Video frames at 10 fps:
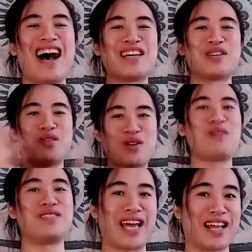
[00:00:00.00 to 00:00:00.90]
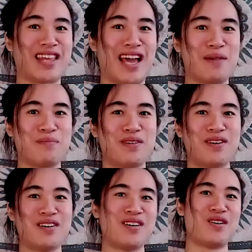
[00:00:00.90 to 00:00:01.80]
You don't date them,
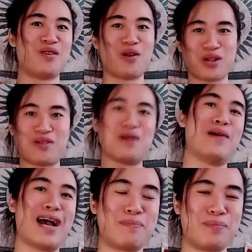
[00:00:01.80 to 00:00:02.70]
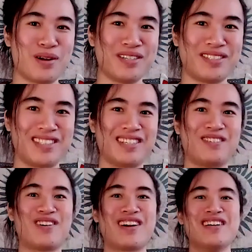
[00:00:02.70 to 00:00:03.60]
or you're a bad person,
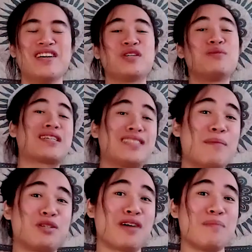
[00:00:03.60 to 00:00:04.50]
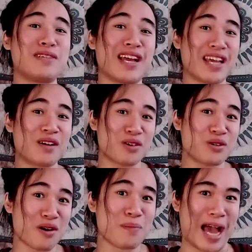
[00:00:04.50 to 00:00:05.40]
or you accept who I'm dating, or
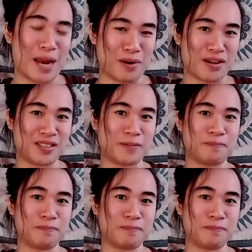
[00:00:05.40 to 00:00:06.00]
you're a bad person.